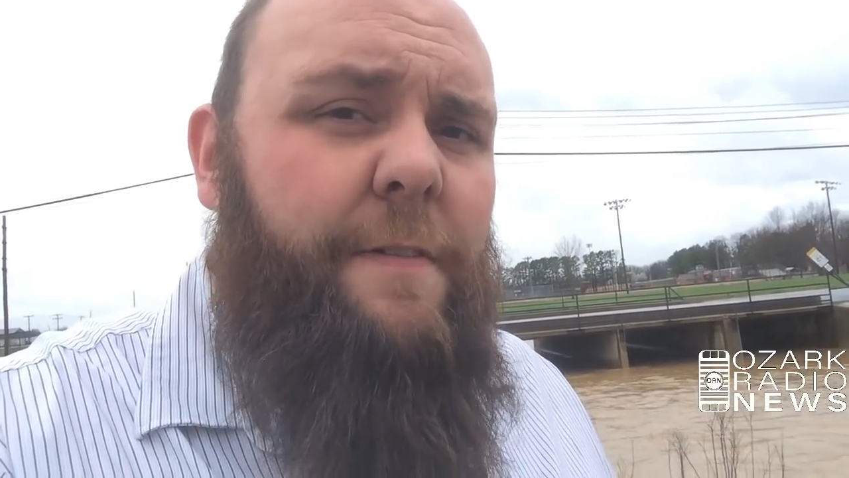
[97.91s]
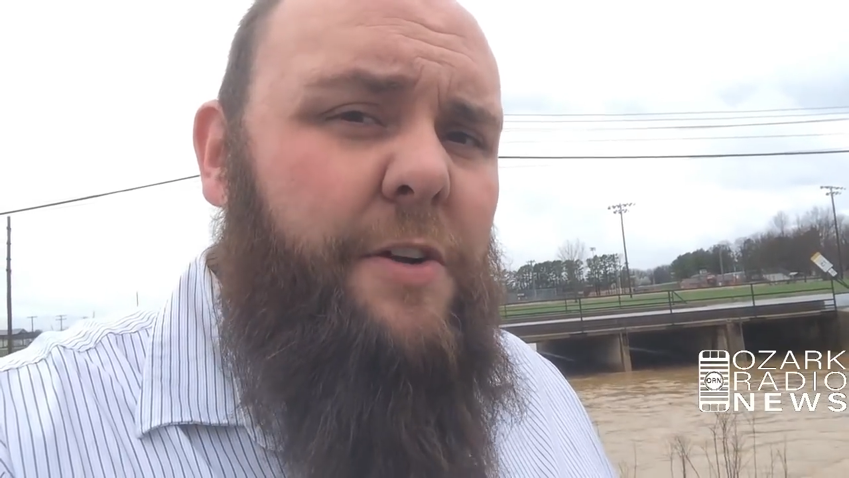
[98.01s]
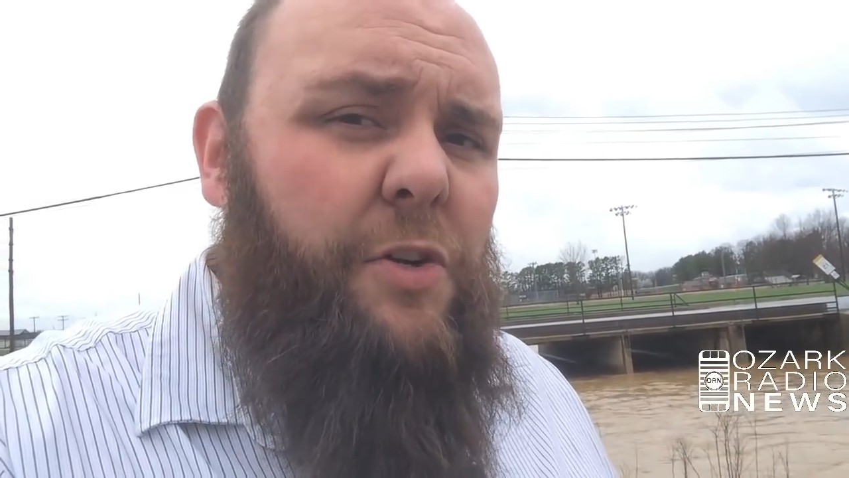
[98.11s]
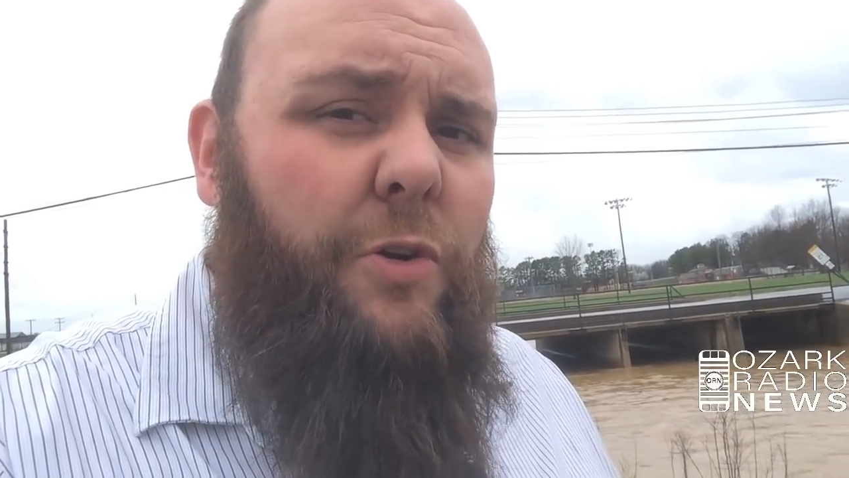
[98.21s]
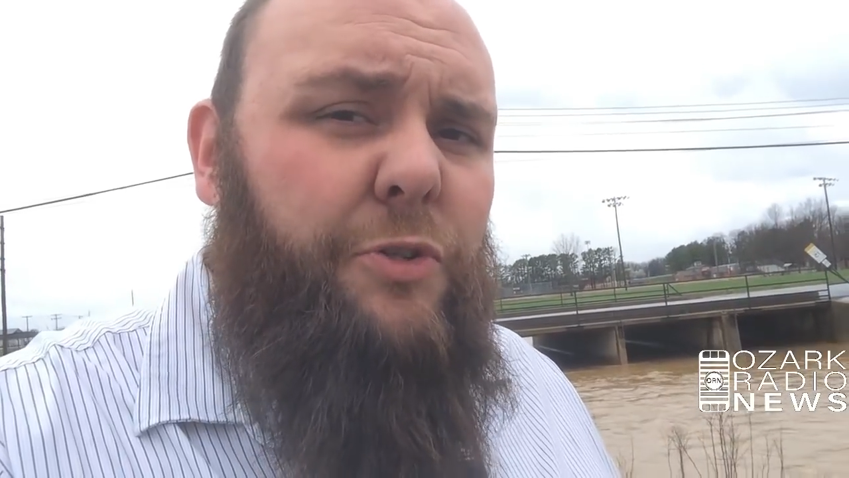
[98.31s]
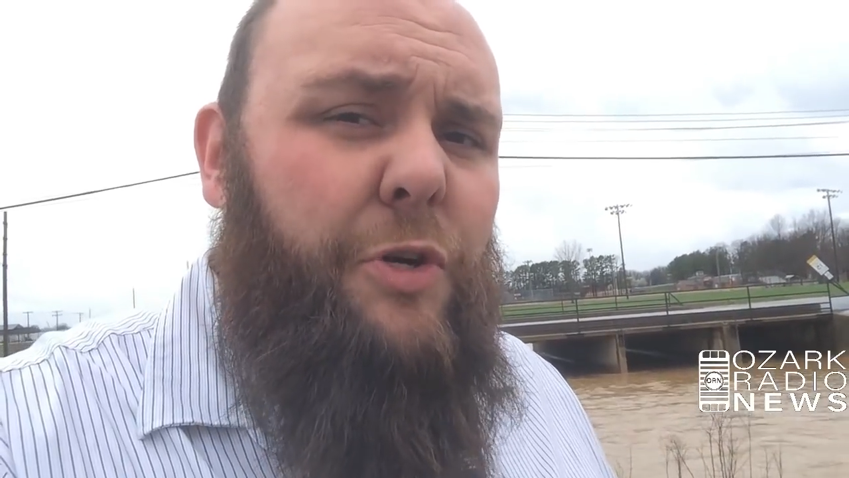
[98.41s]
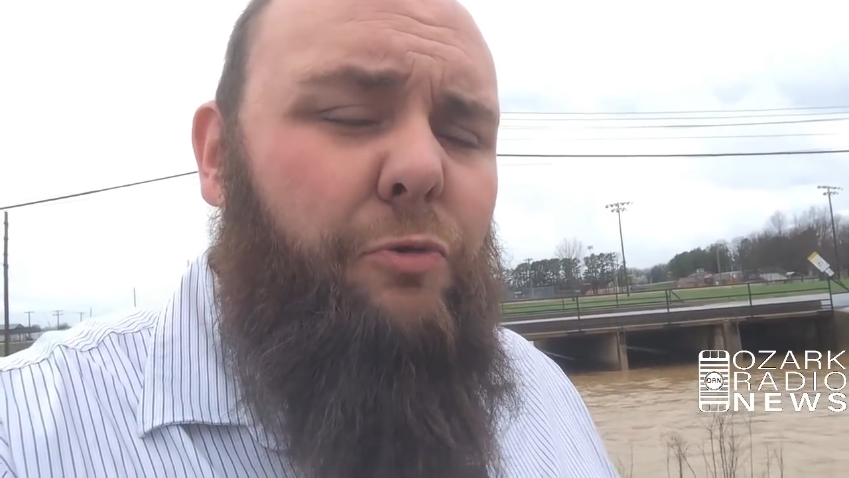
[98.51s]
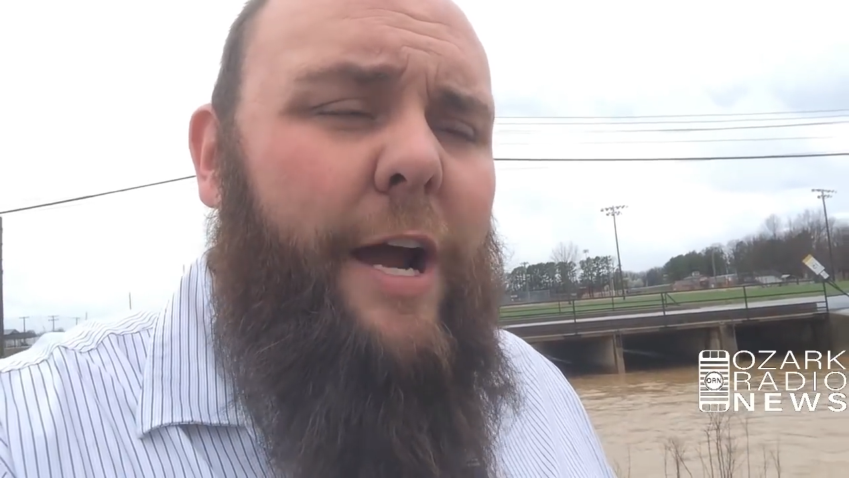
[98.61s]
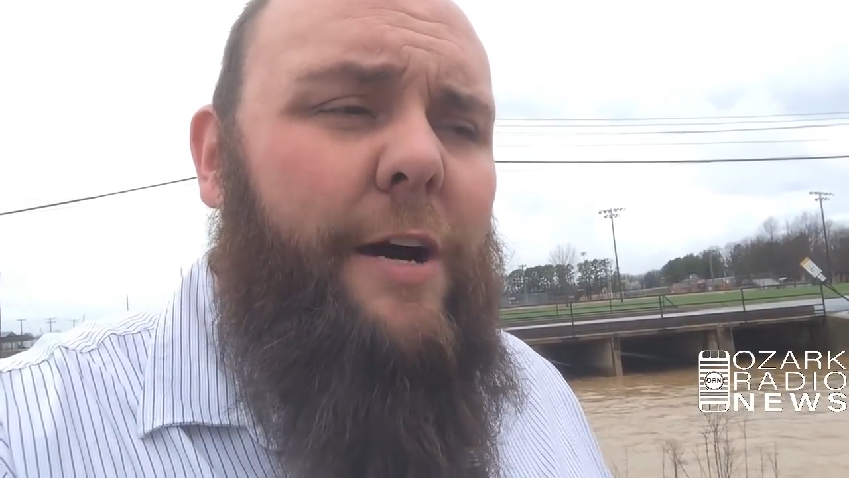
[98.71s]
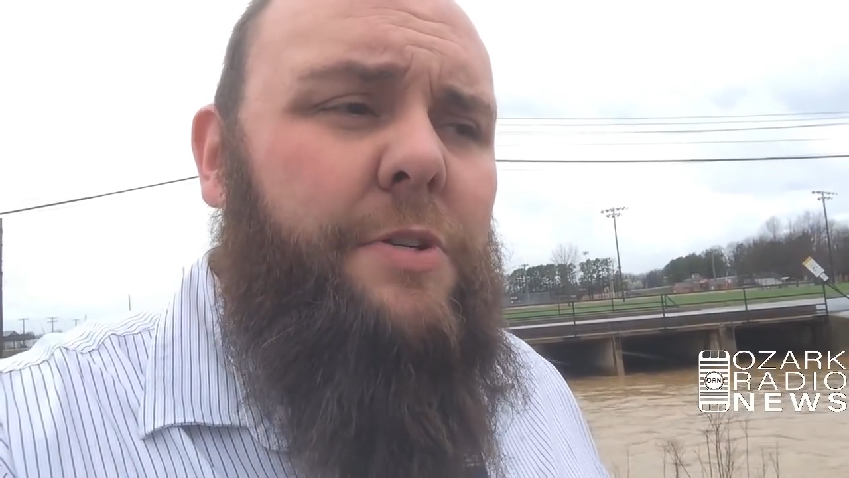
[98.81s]
find an alternate
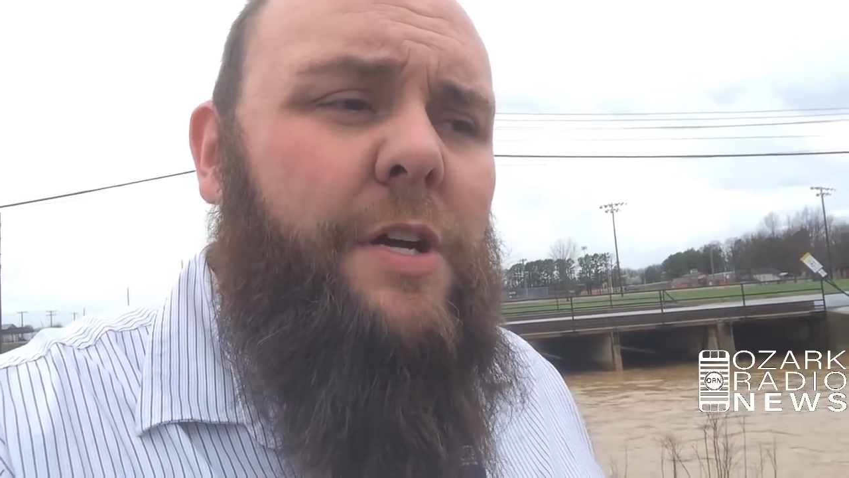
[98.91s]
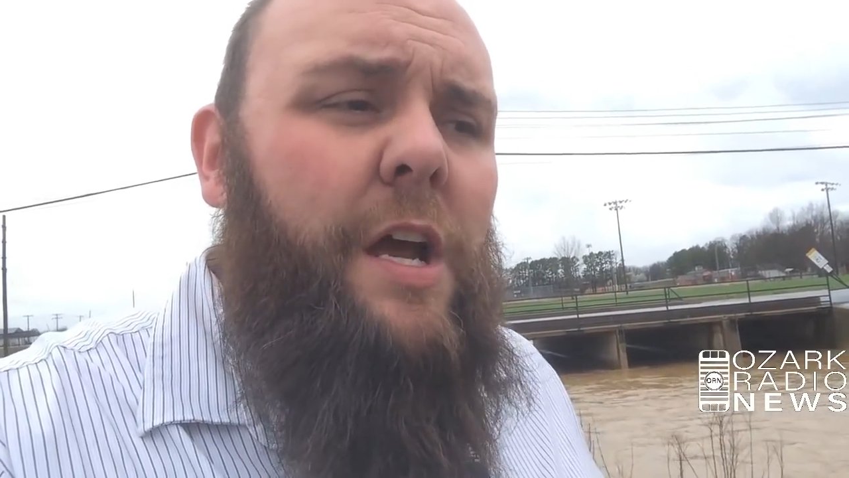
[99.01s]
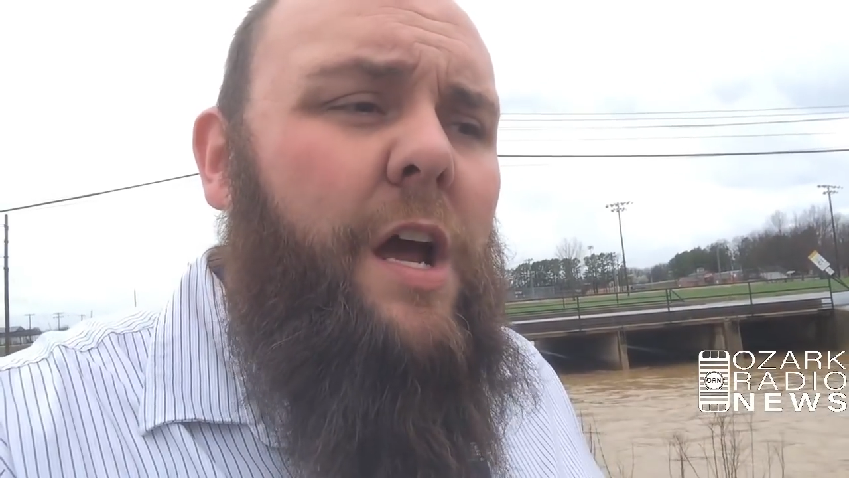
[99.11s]
route,